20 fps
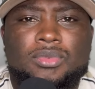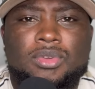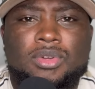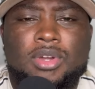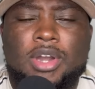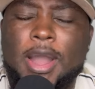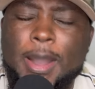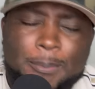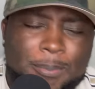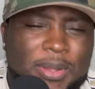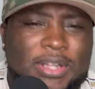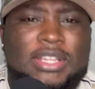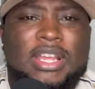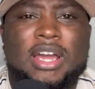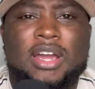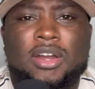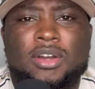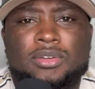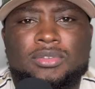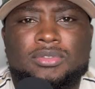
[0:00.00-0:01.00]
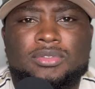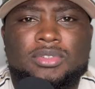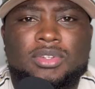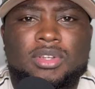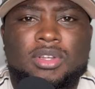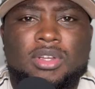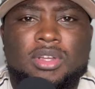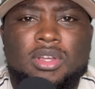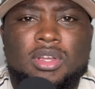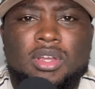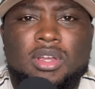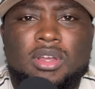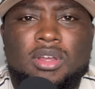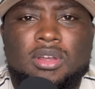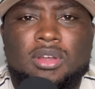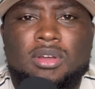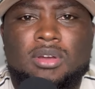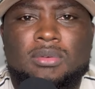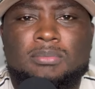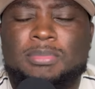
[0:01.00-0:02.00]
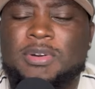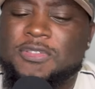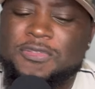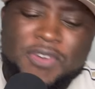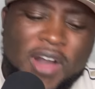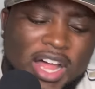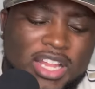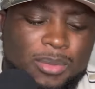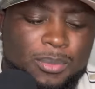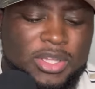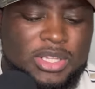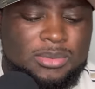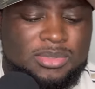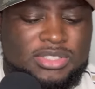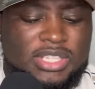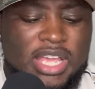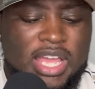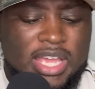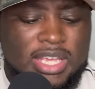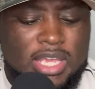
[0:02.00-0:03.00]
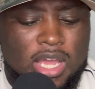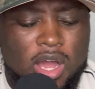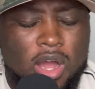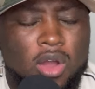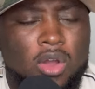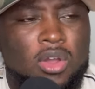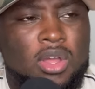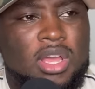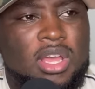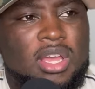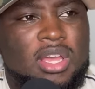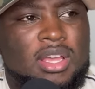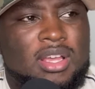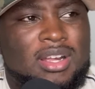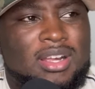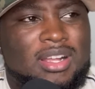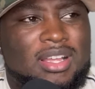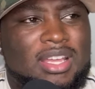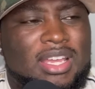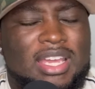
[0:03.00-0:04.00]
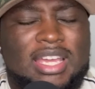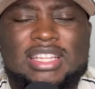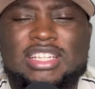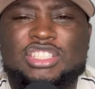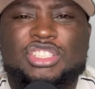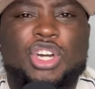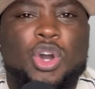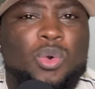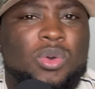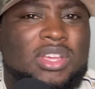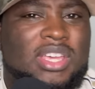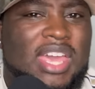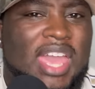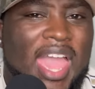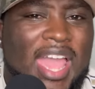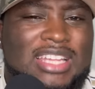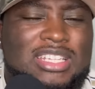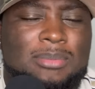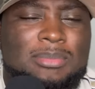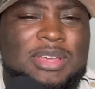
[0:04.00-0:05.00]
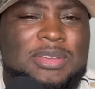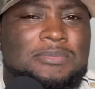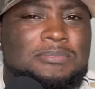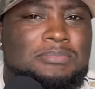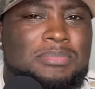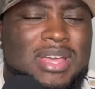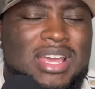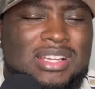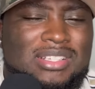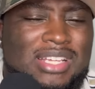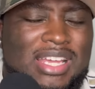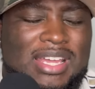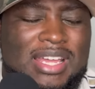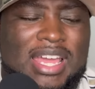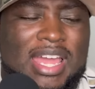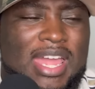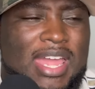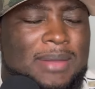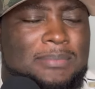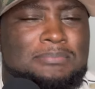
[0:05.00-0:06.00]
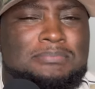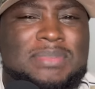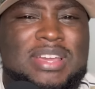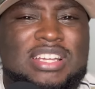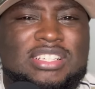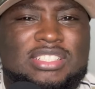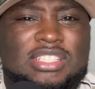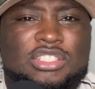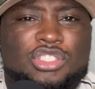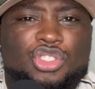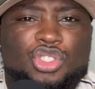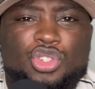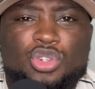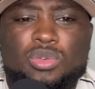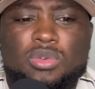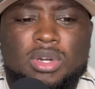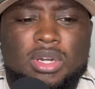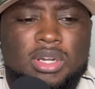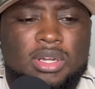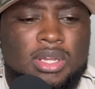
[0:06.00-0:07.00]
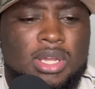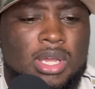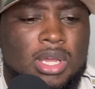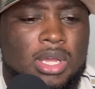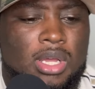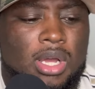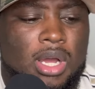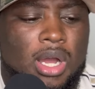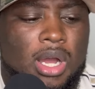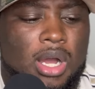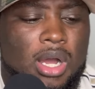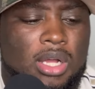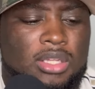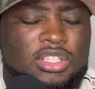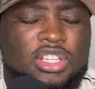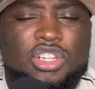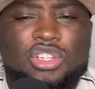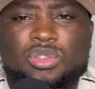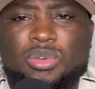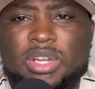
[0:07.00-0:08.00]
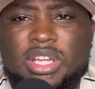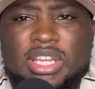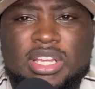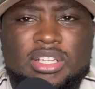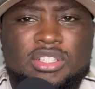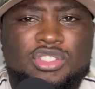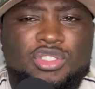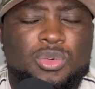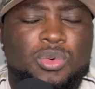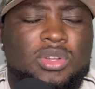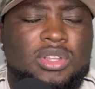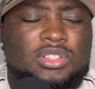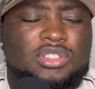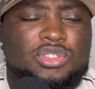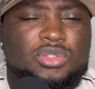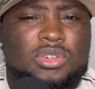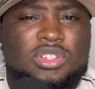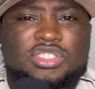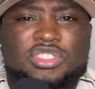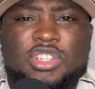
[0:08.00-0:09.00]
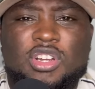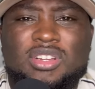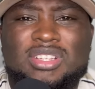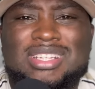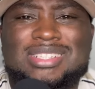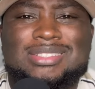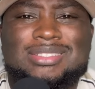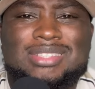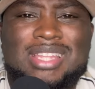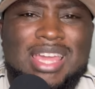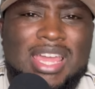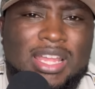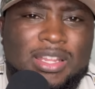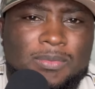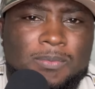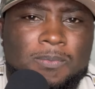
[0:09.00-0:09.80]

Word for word: up and down. But follow what I'm saying, y'all. It is okay to be ambitious to a, a degree, to a, to a certain extent.